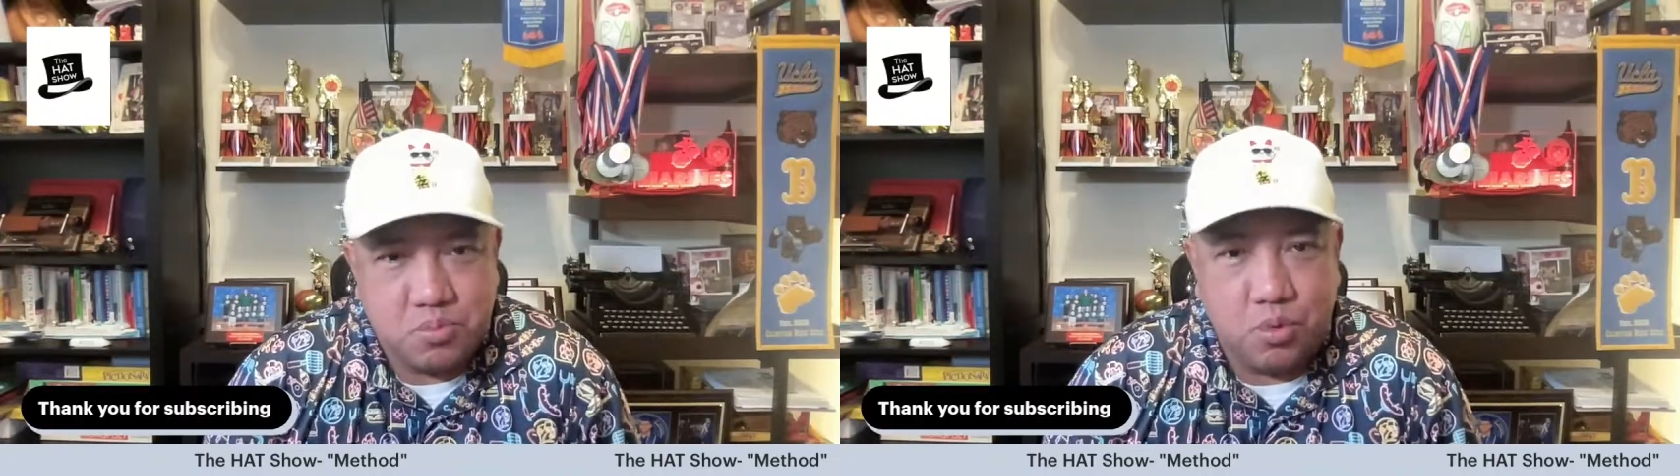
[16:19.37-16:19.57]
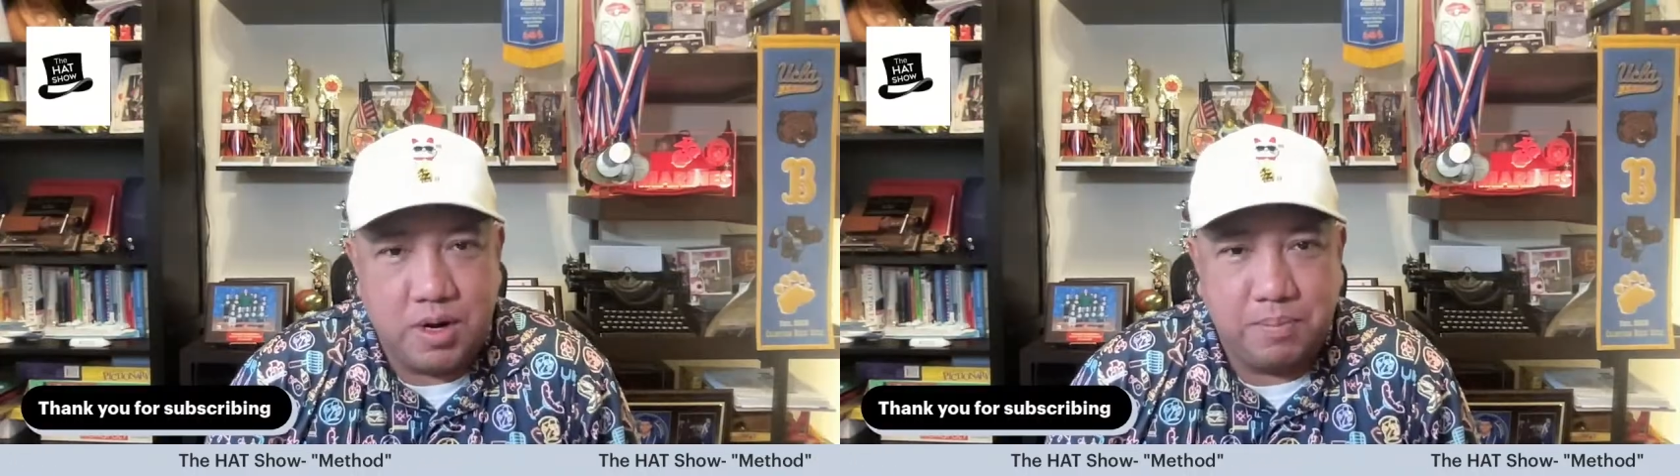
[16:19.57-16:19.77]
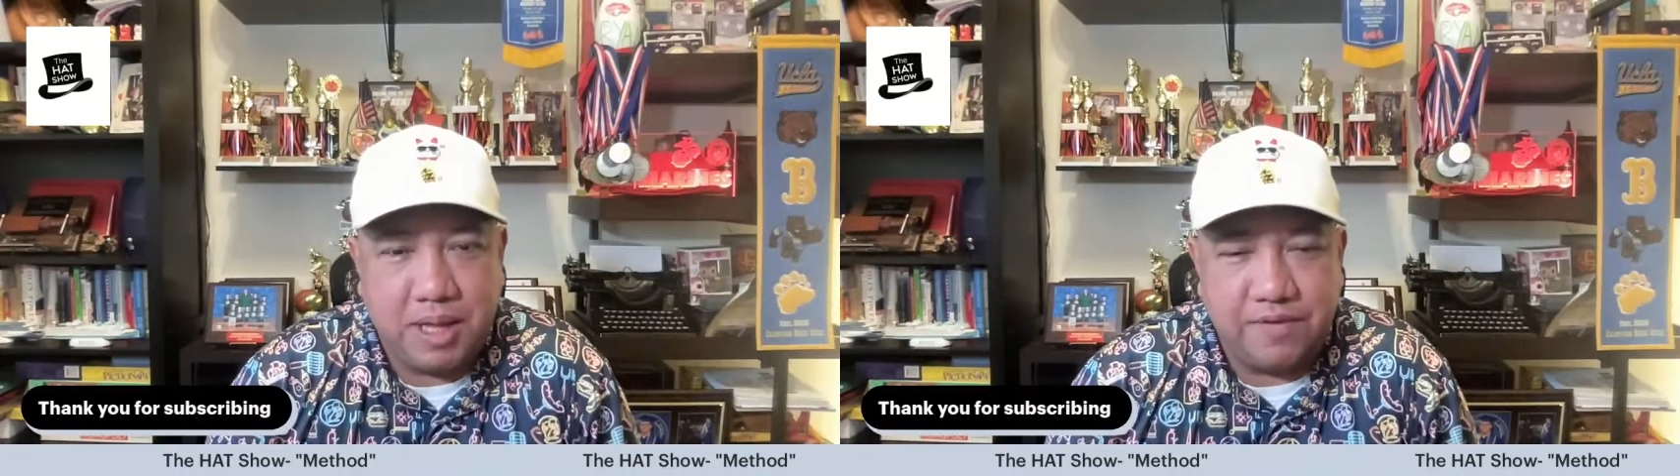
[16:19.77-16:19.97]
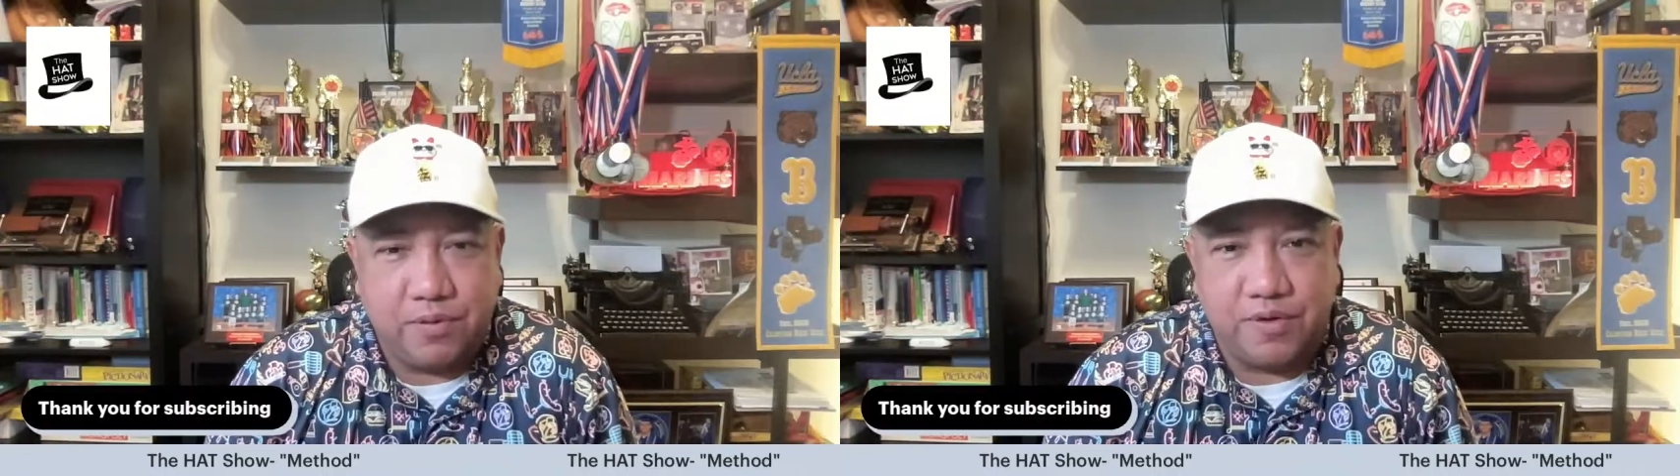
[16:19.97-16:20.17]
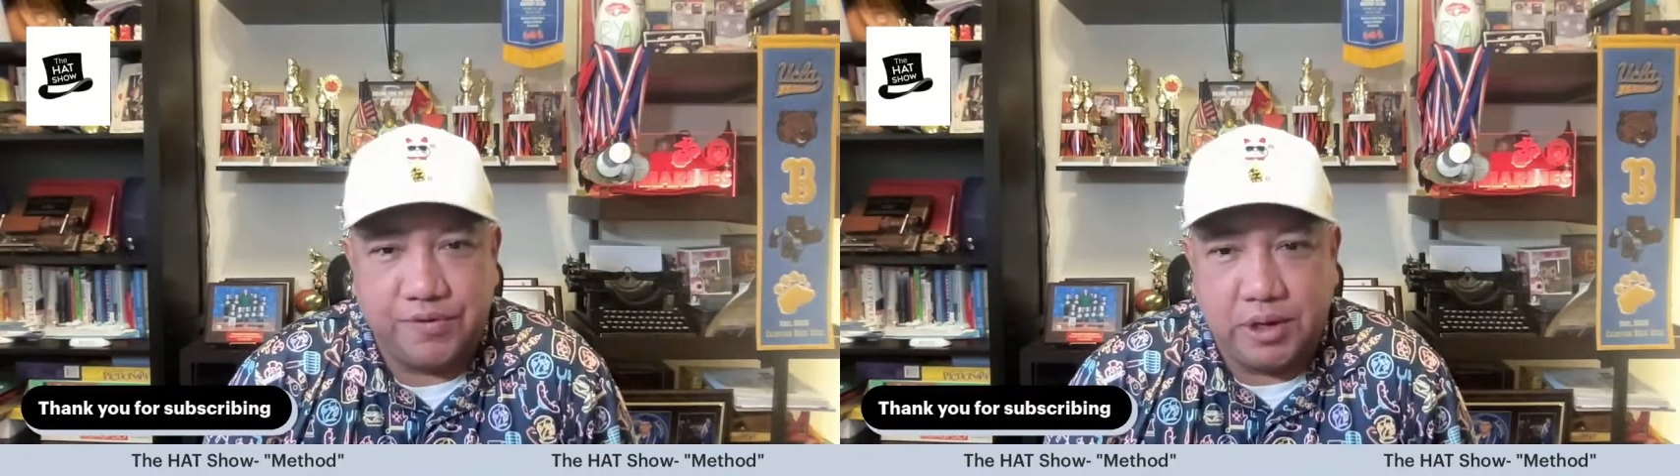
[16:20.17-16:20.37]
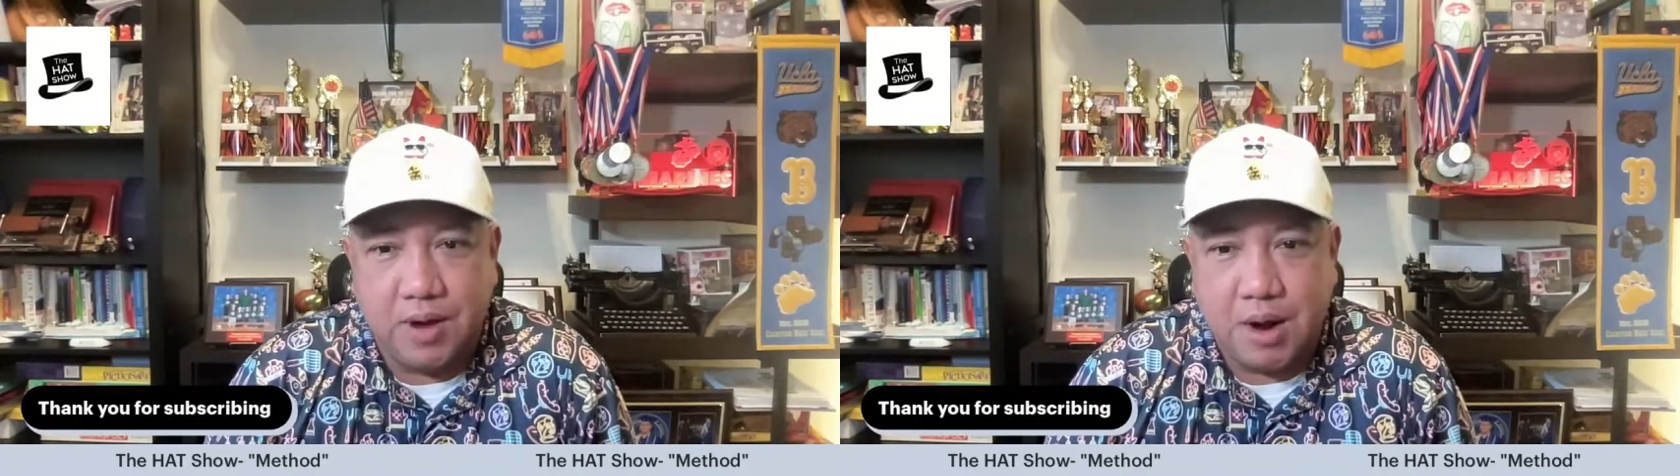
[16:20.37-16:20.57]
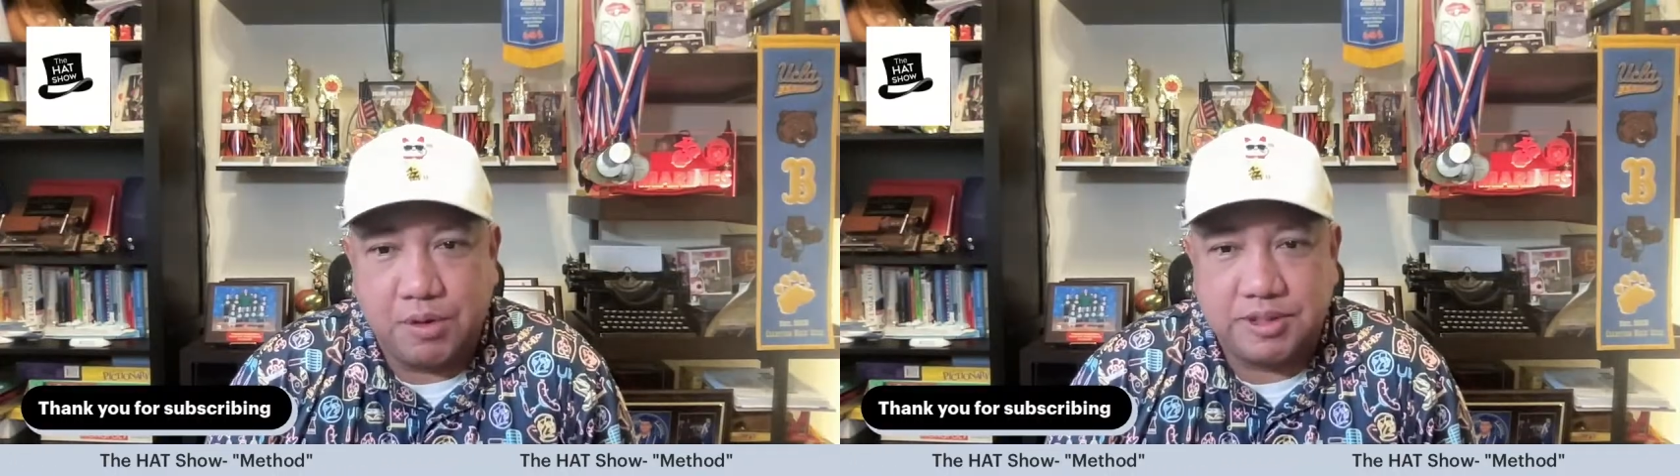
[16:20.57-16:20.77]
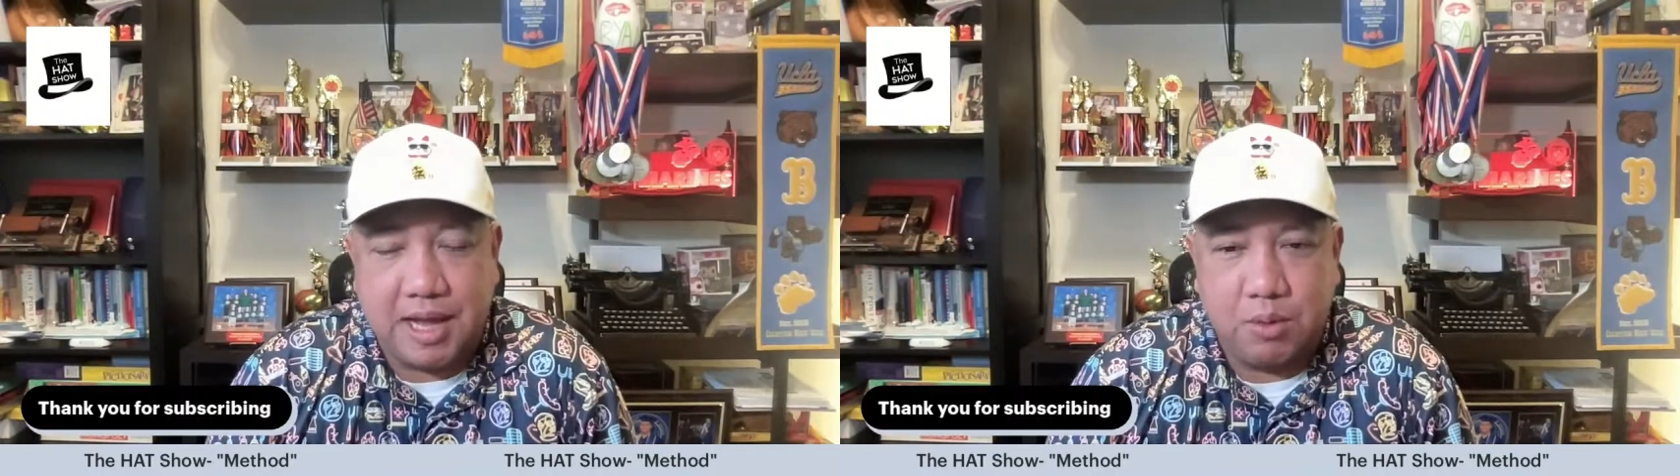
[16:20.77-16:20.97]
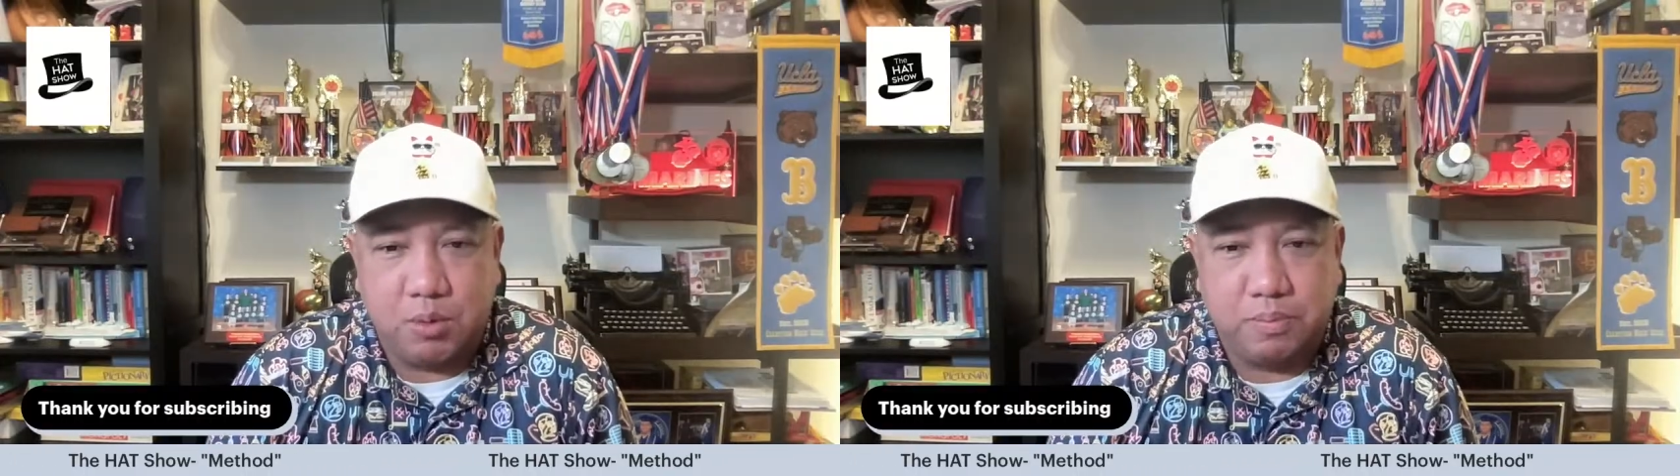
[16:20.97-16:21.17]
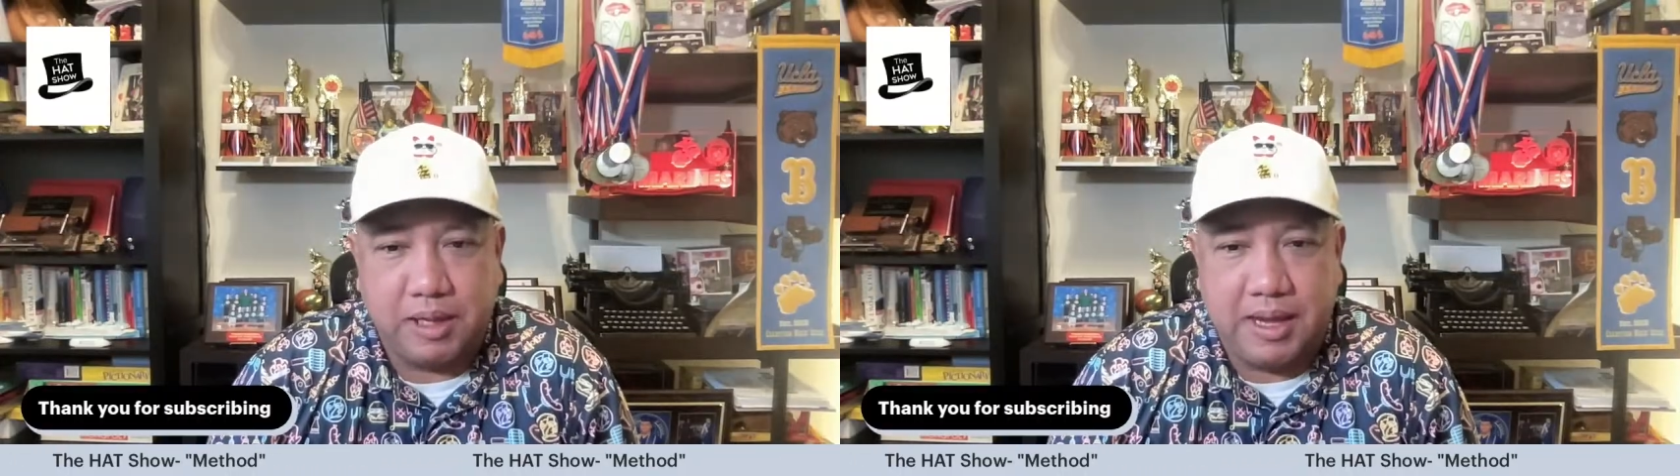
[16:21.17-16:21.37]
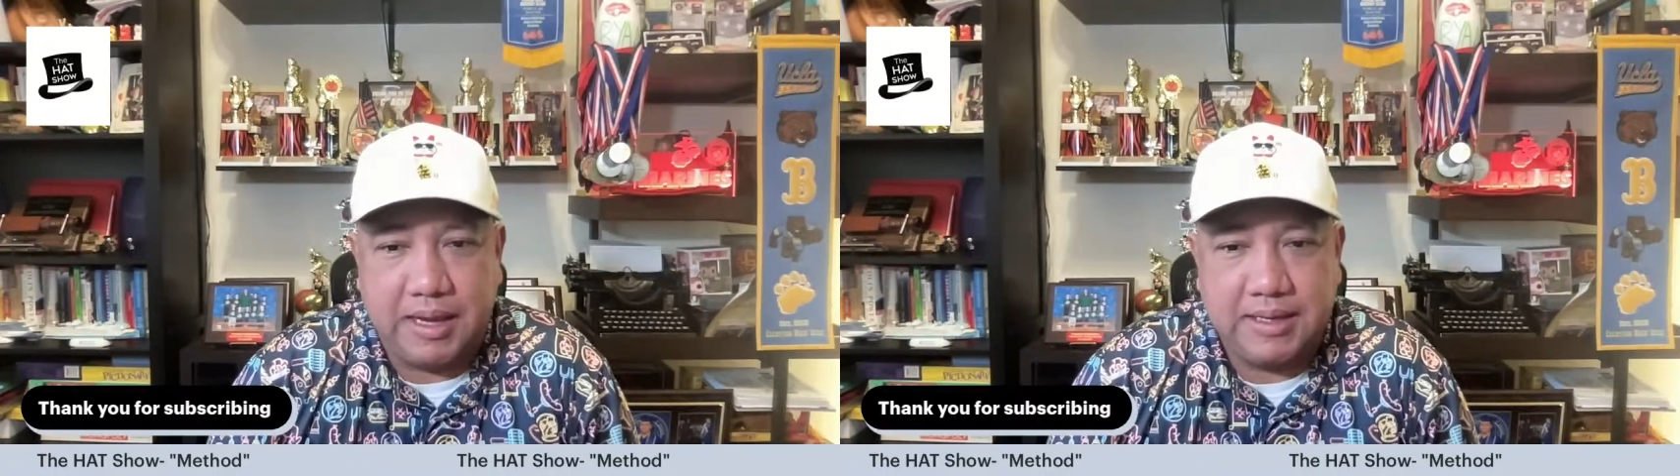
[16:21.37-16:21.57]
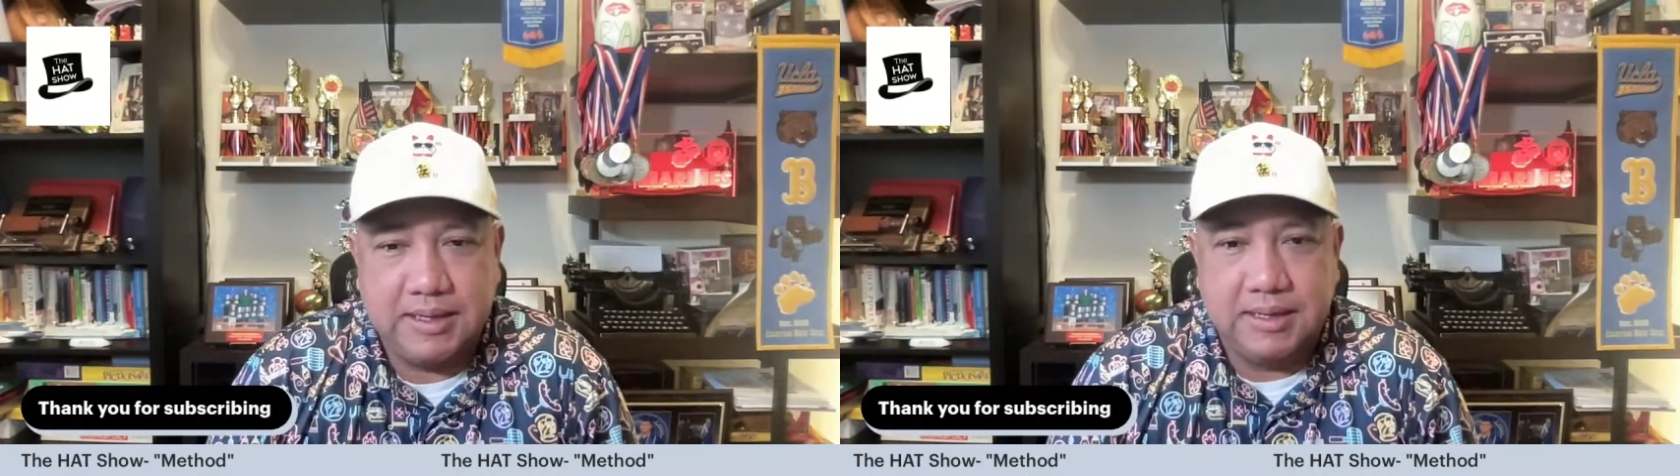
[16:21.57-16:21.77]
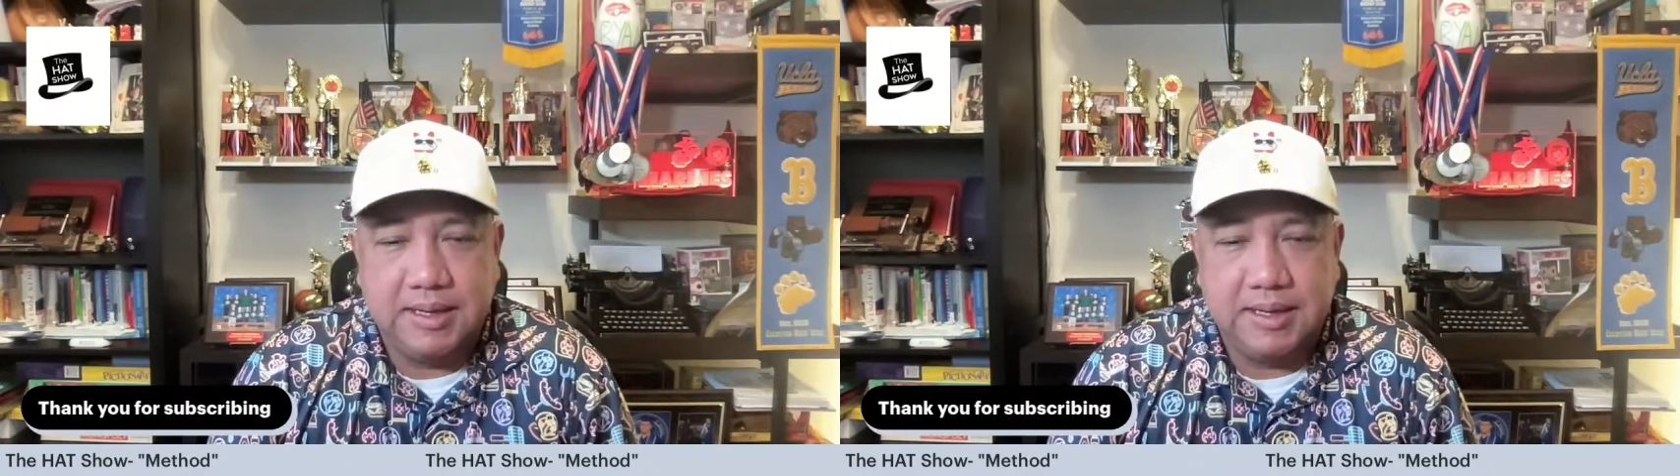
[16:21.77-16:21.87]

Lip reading: want to play for a few hours, I will play